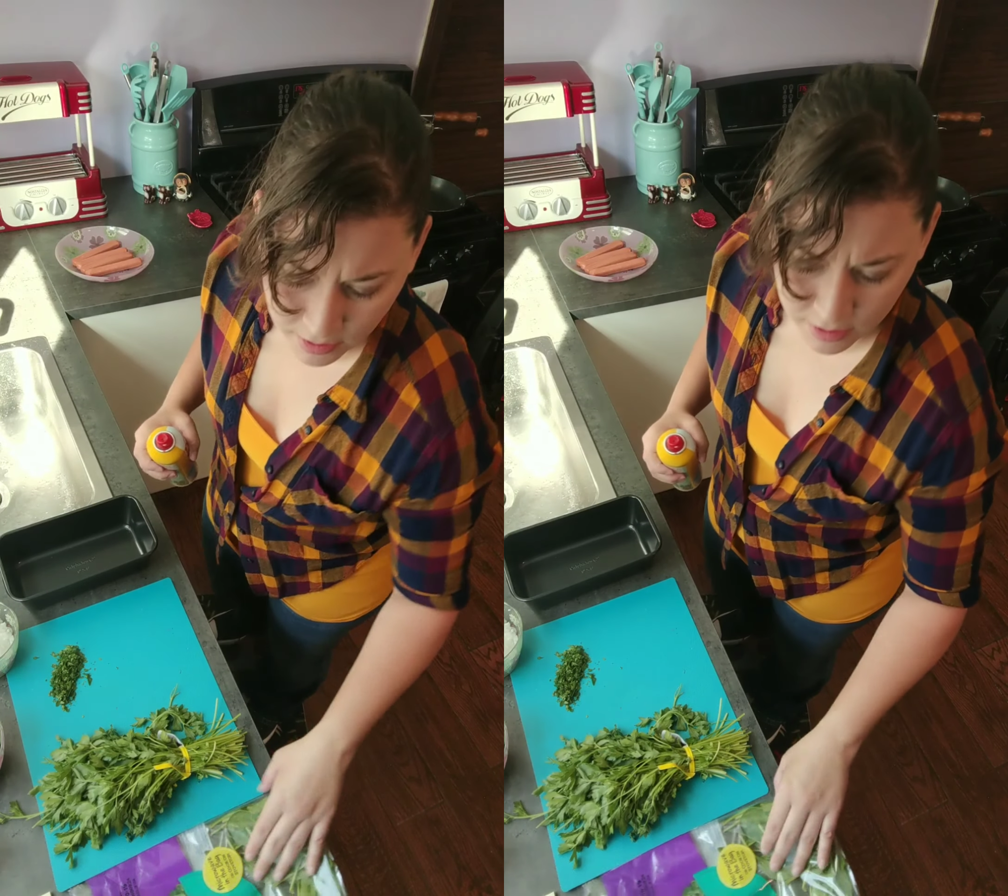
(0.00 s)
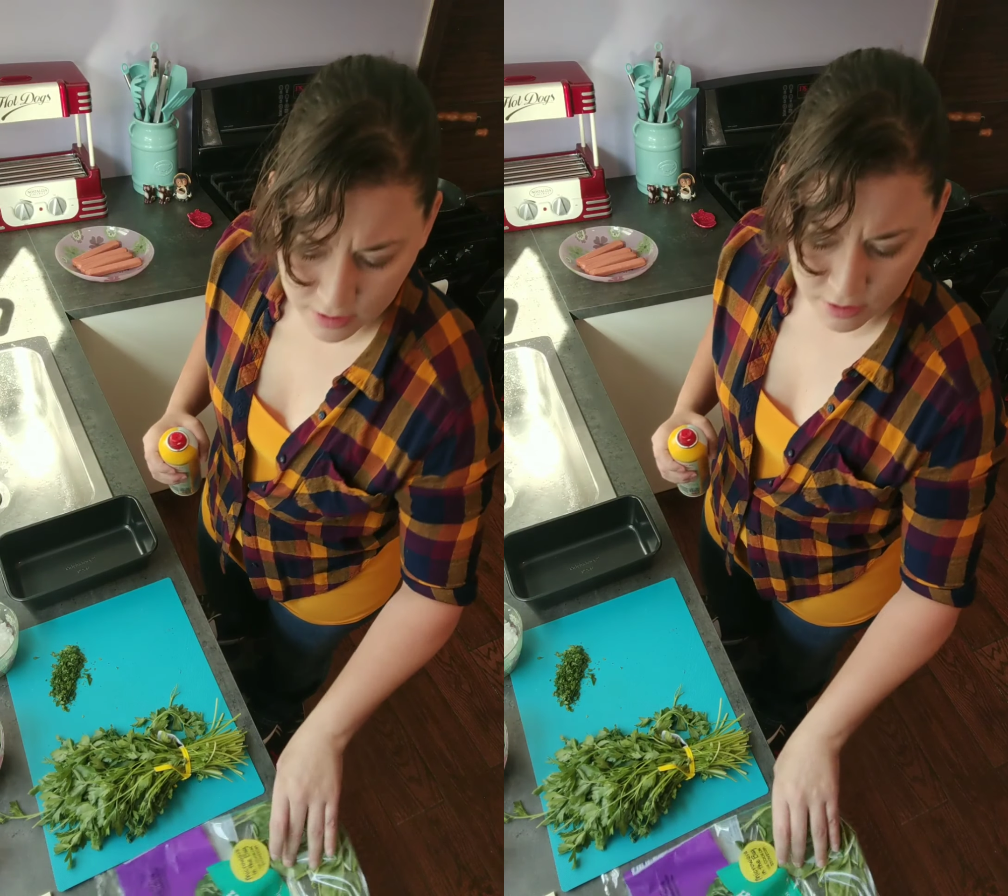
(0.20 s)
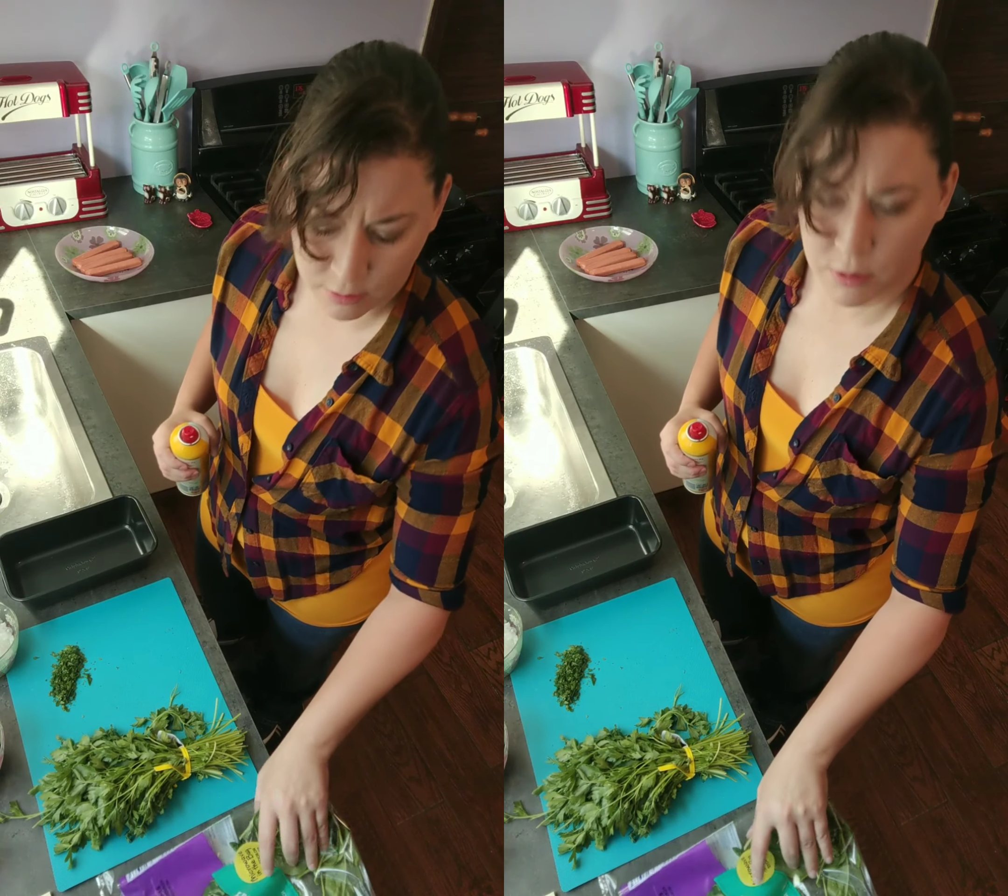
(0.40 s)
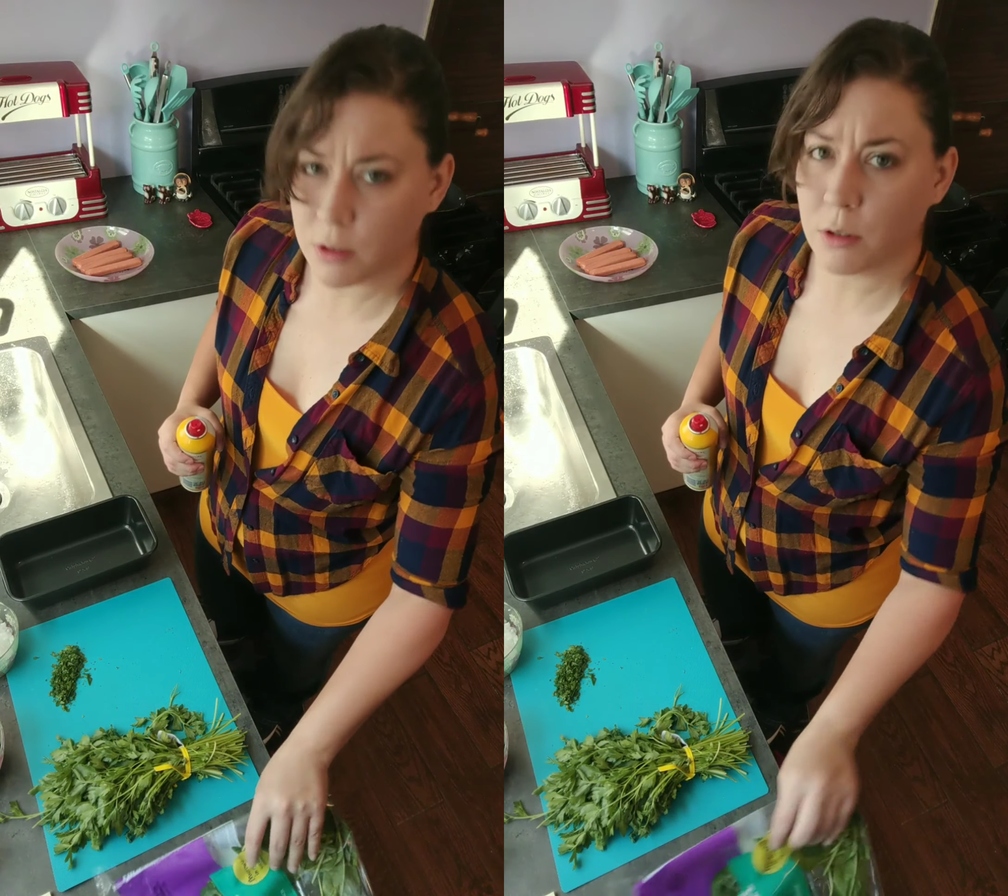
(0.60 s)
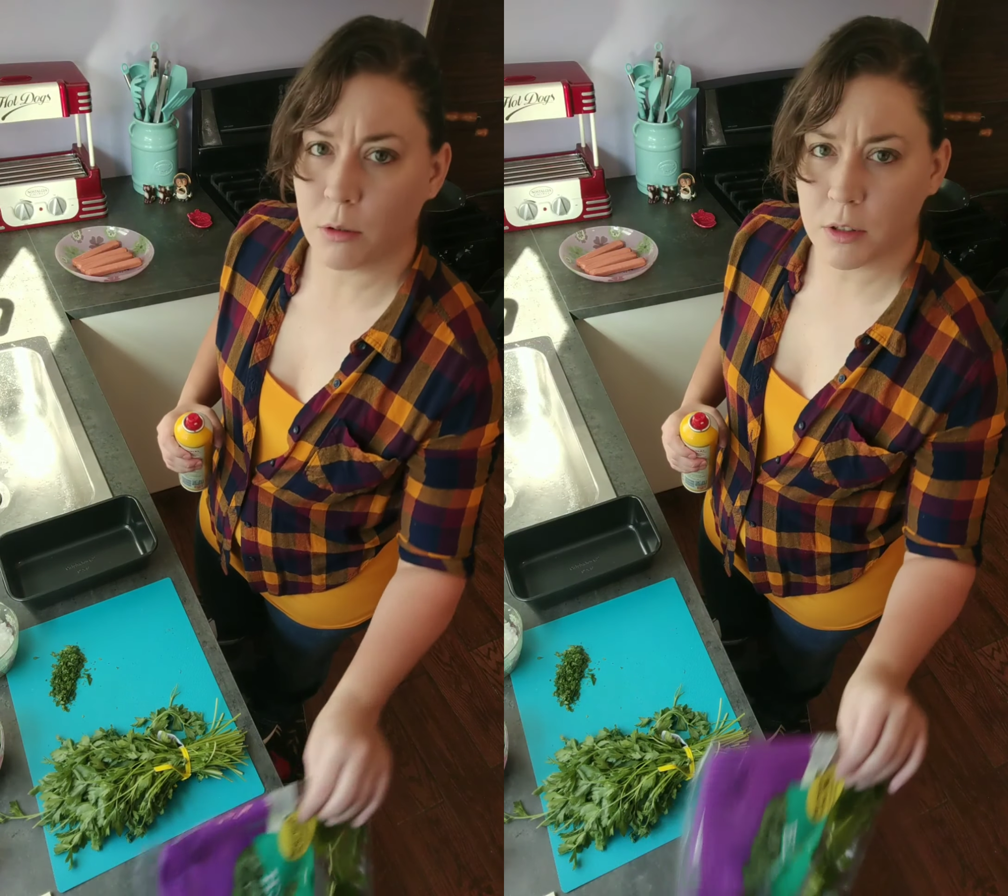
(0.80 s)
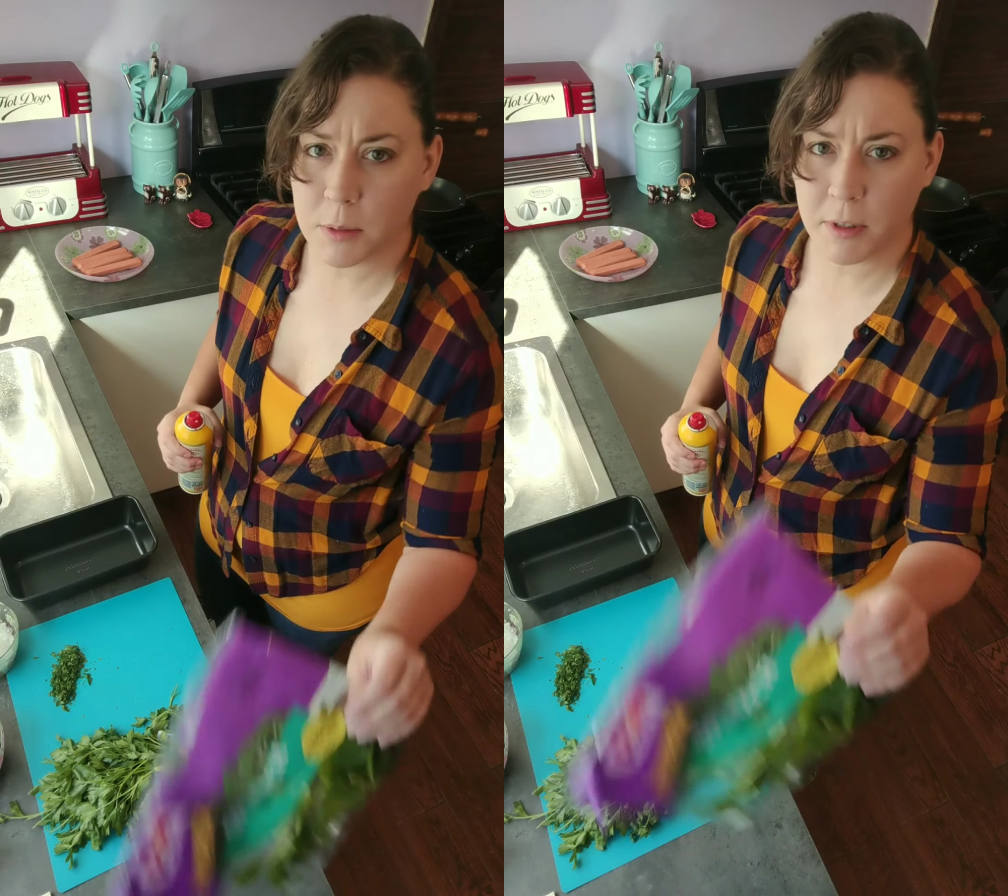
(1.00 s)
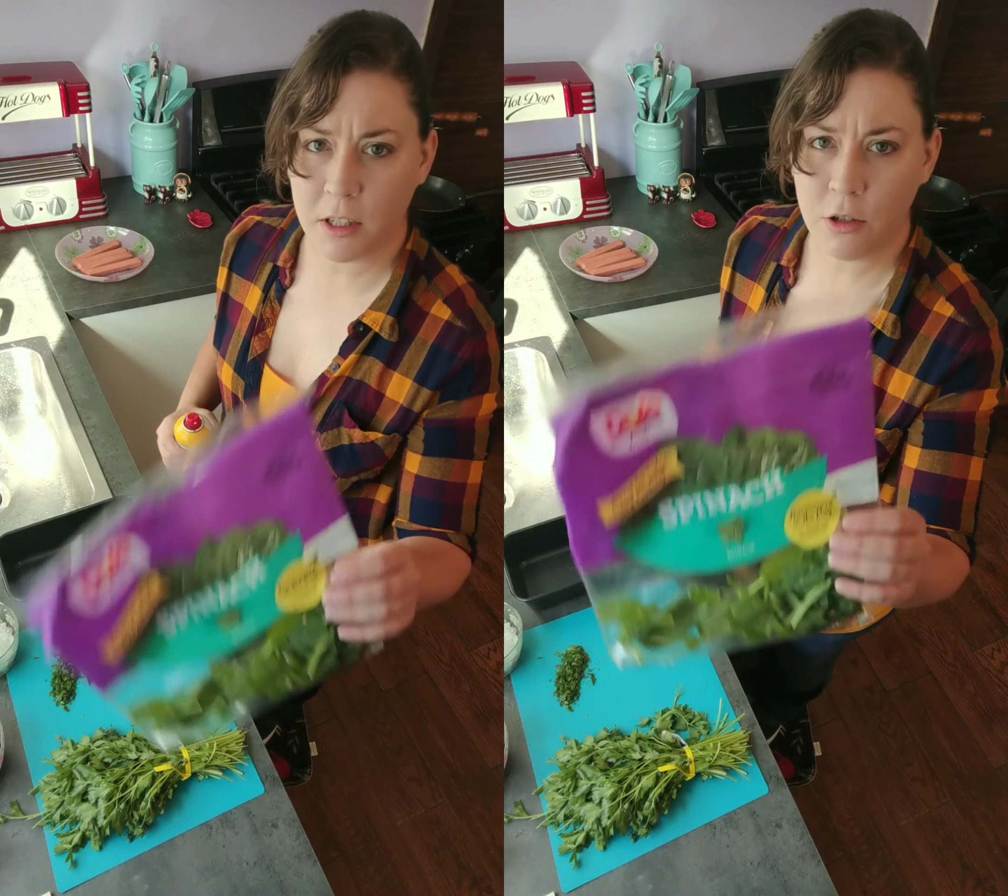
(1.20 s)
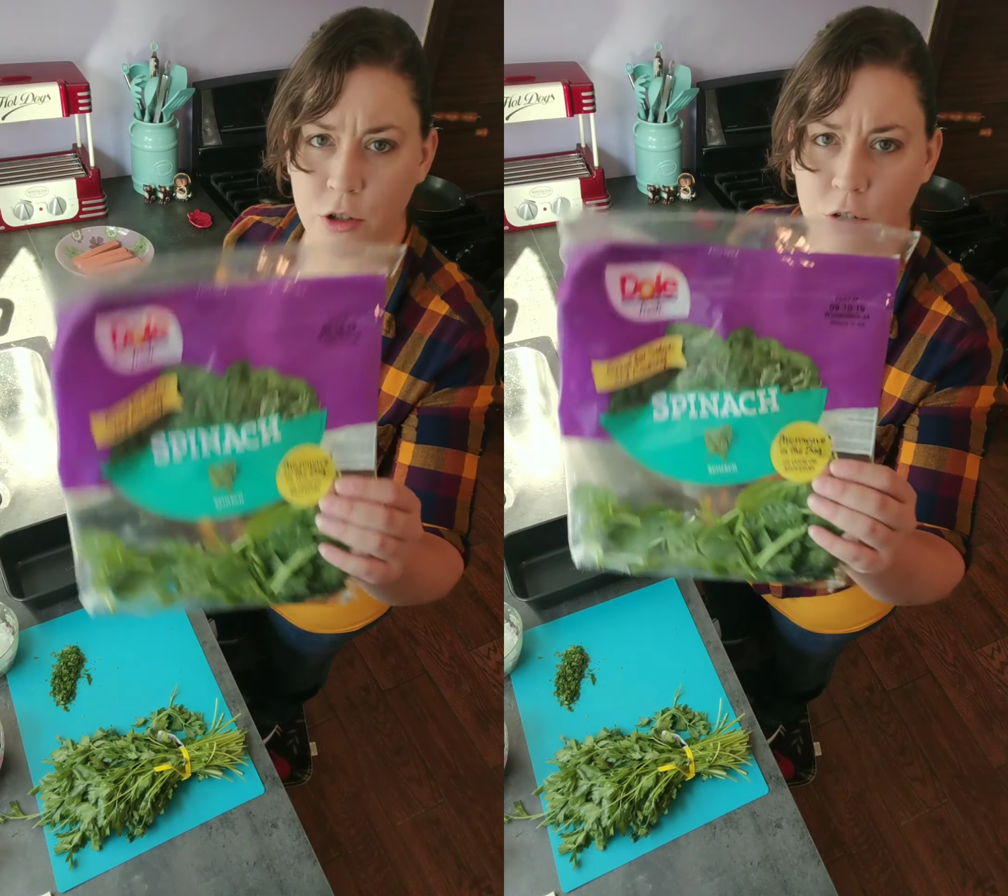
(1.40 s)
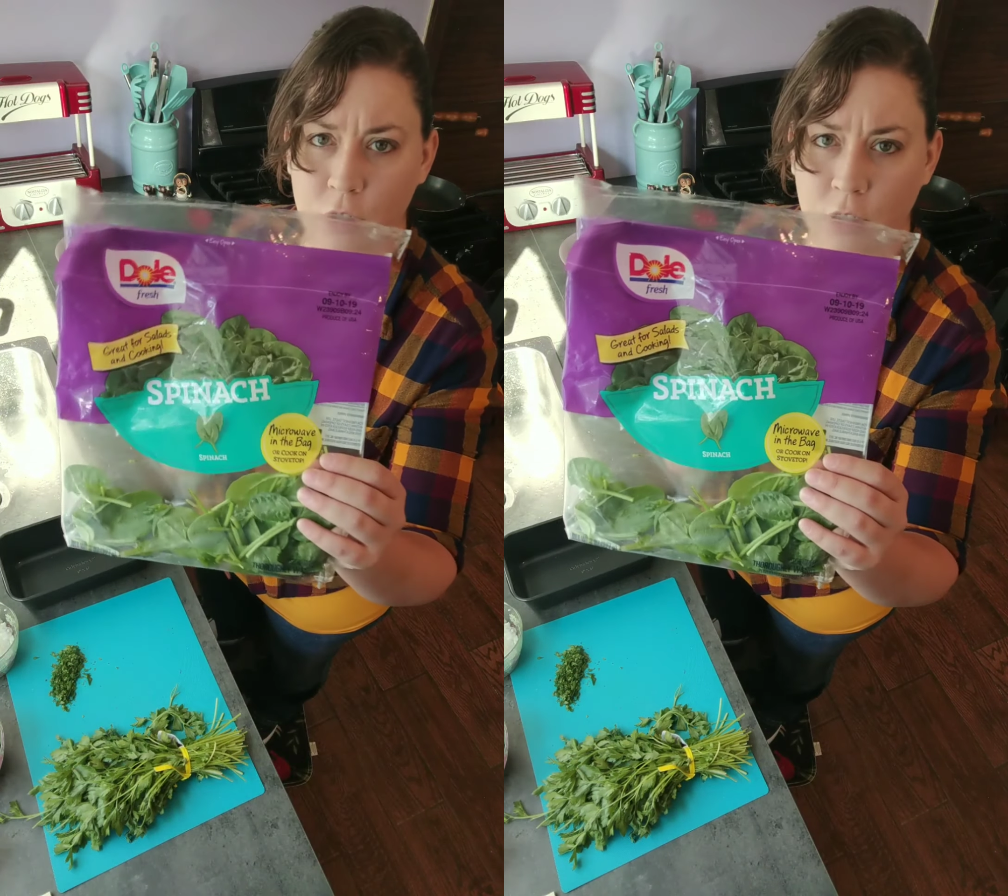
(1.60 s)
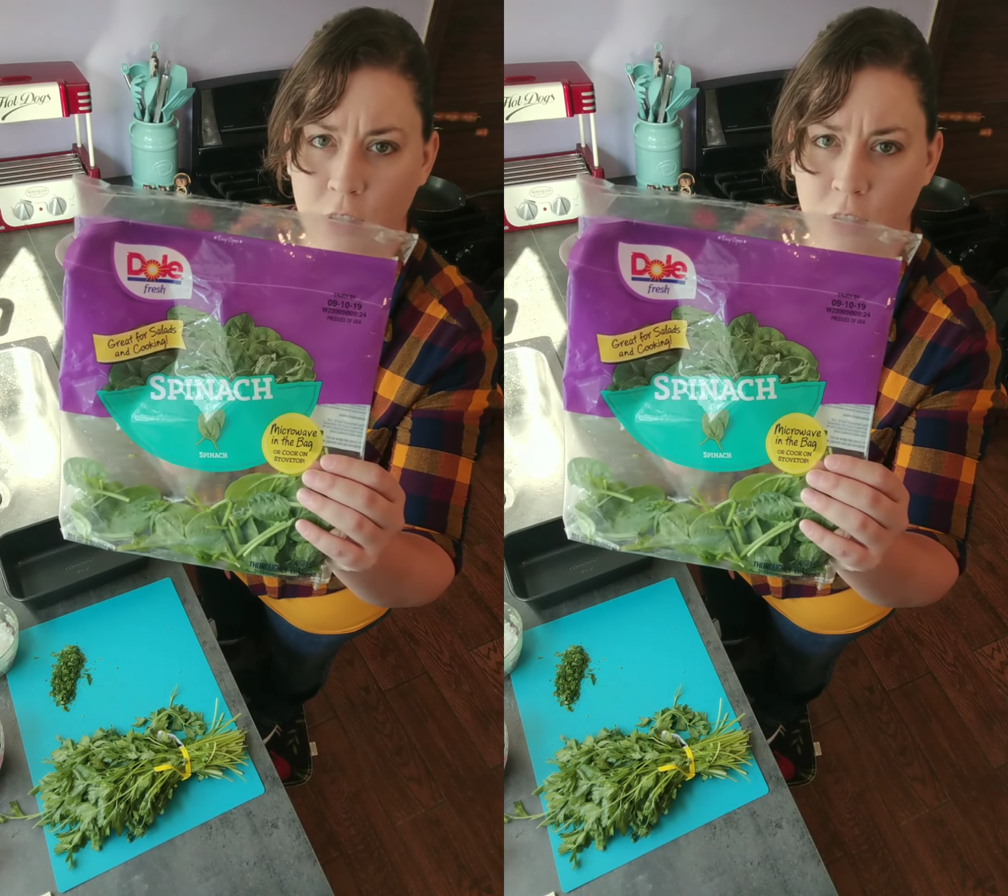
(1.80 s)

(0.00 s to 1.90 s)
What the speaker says: I did use Dole spinach